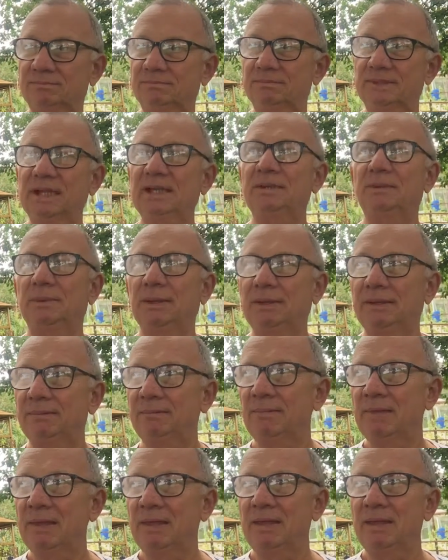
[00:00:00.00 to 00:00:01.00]
But anyway,
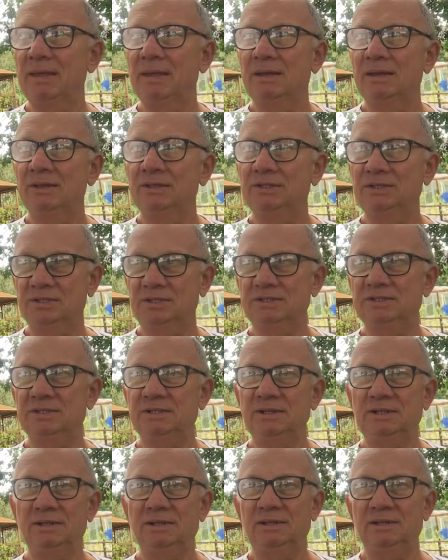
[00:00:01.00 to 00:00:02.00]
she's
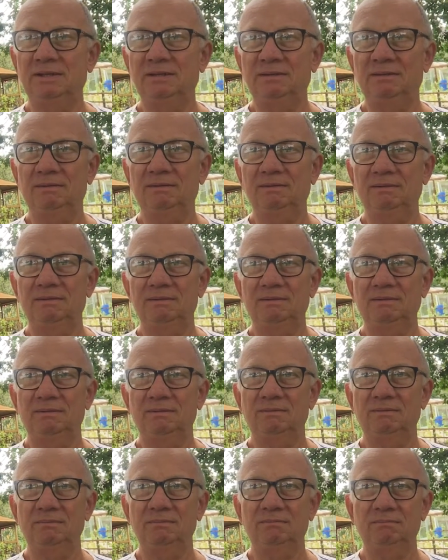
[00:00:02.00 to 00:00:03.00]
really
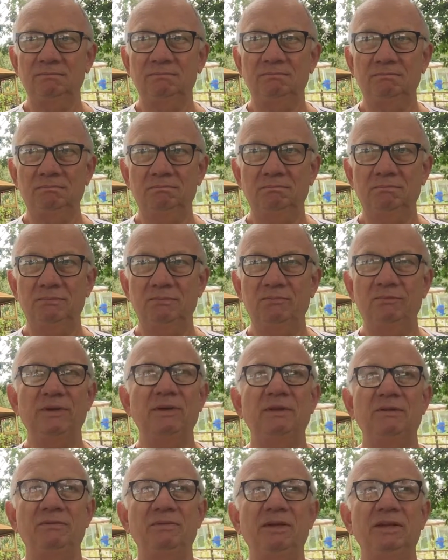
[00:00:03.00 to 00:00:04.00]

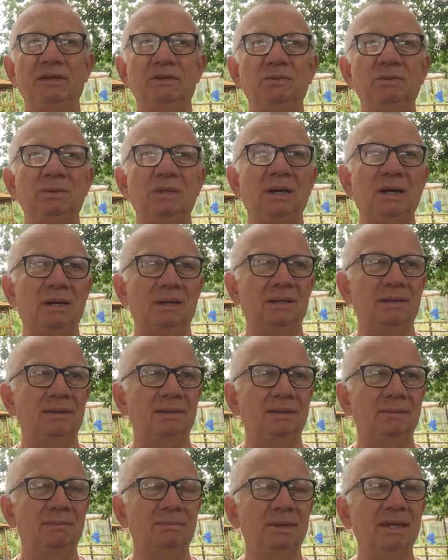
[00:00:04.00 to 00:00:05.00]
very, very good gardener.